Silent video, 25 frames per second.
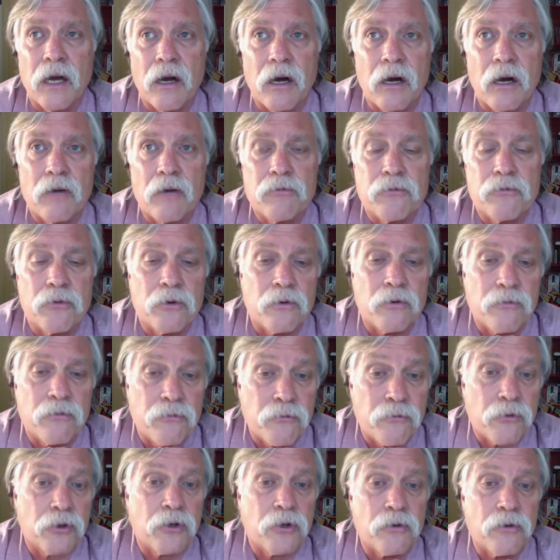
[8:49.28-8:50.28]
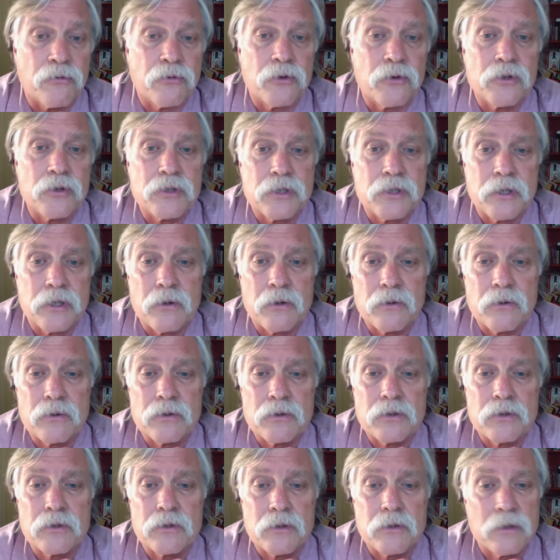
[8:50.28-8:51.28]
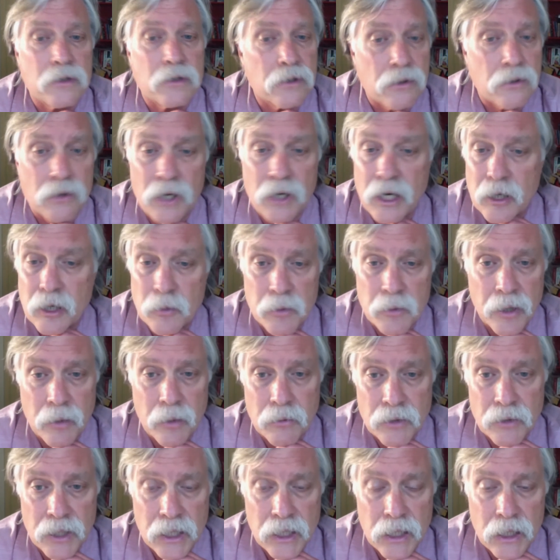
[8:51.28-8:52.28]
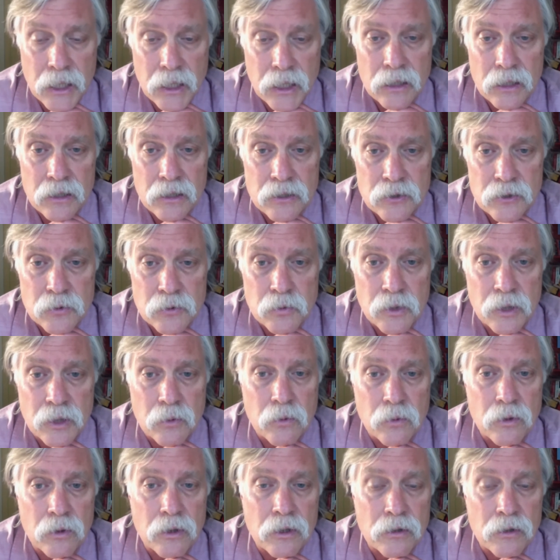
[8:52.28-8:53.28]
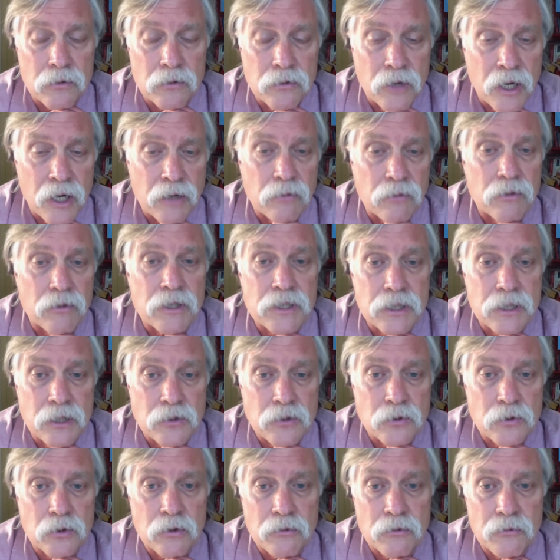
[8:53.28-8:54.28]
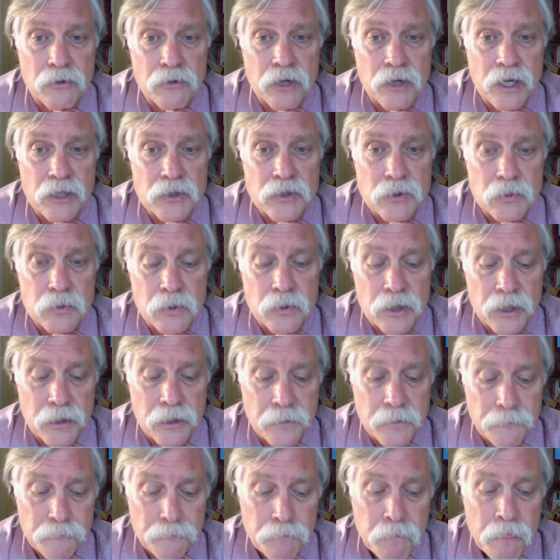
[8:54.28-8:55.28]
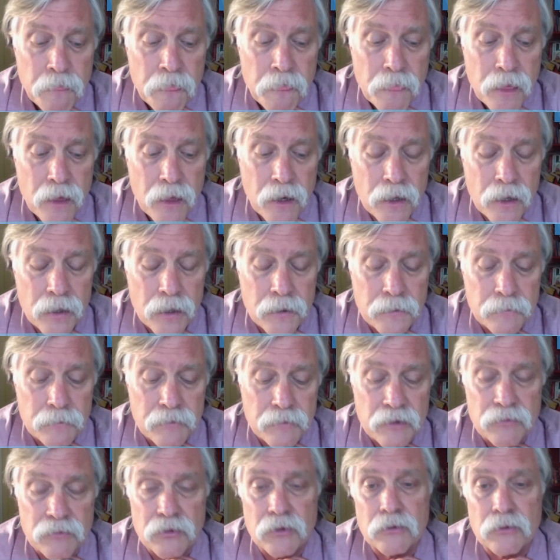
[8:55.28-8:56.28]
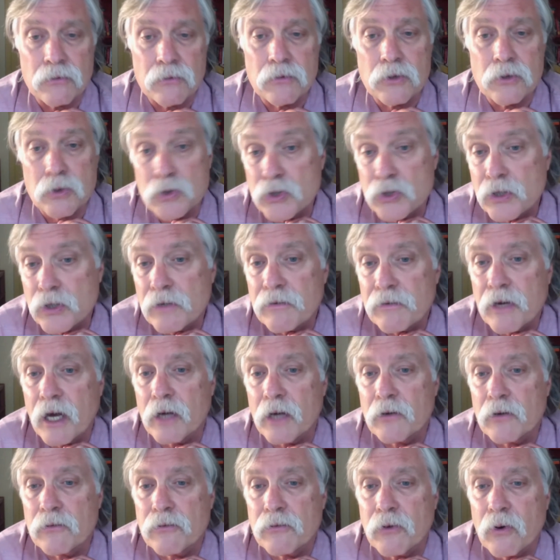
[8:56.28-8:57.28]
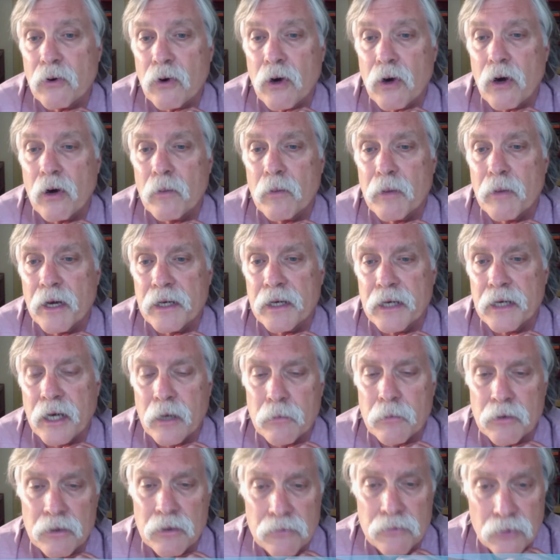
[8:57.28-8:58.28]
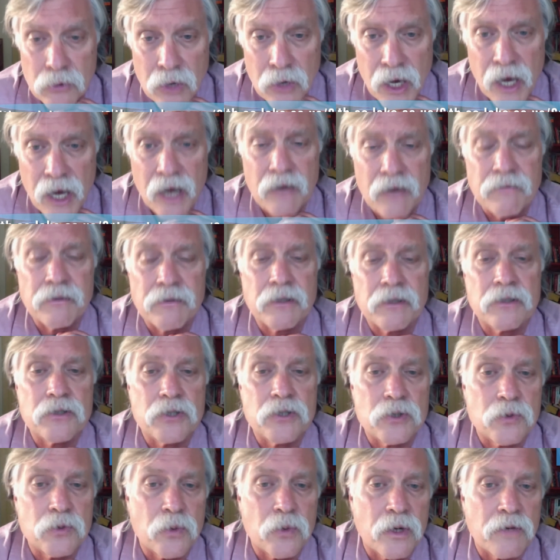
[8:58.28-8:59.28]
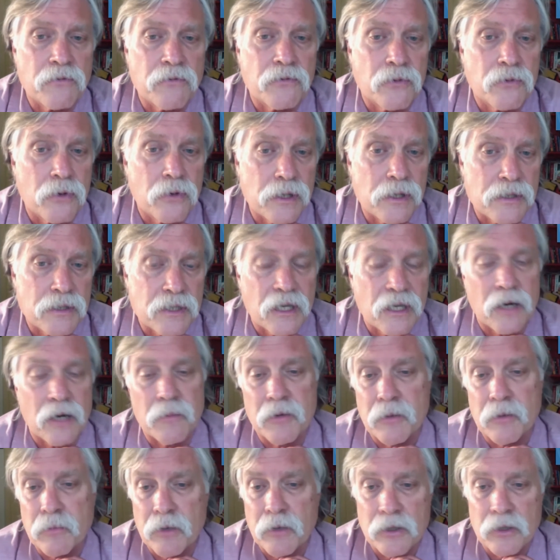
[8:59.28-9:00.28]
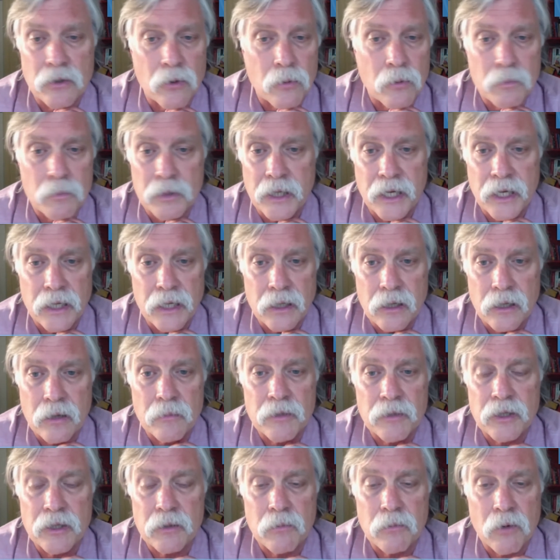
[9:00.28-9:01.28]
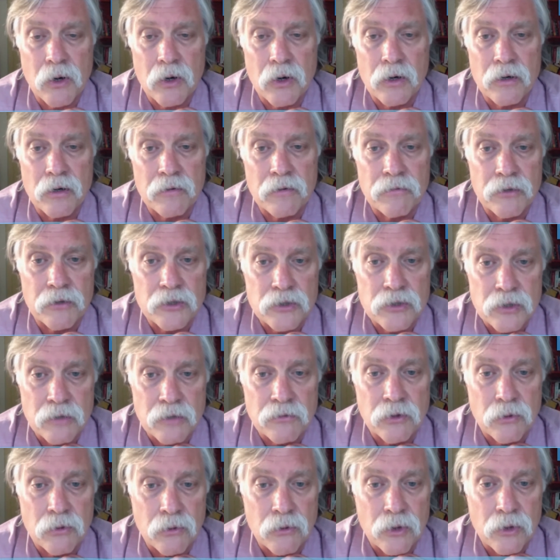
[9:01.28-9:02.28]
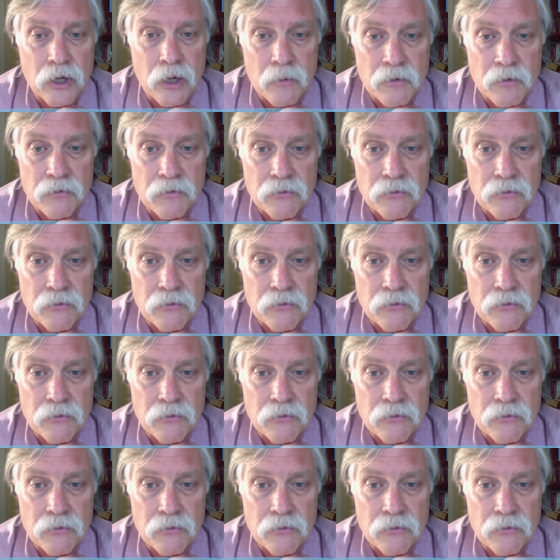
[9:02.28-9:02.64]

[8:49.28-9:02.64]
for your first dose, you're not going to be able to get it this week. We're going to try to reschedule you for next week. If you should have gotten a phone call by now, but if you haven't, just wait for it. It's coming, but don't plan to come in tomorrow if you were coming for